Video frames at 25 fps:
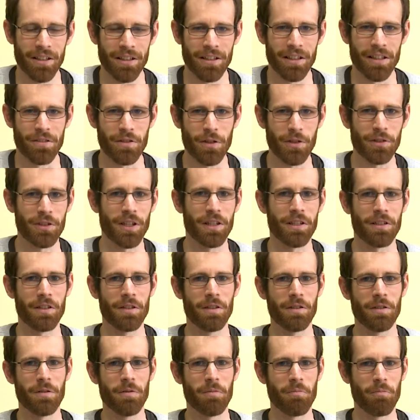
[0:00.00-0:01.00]
They've just said
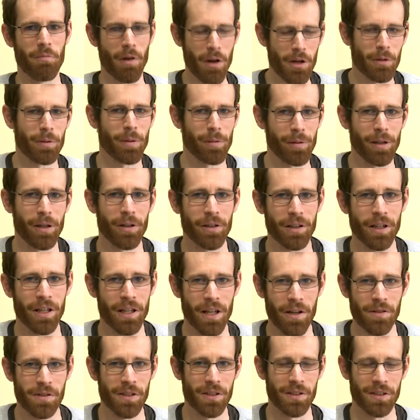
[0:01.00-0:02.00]
most people aren't going
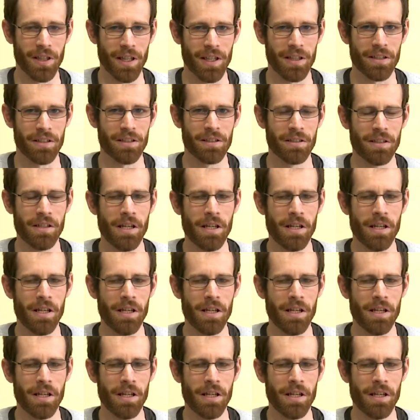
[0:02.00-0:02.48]
to notice it,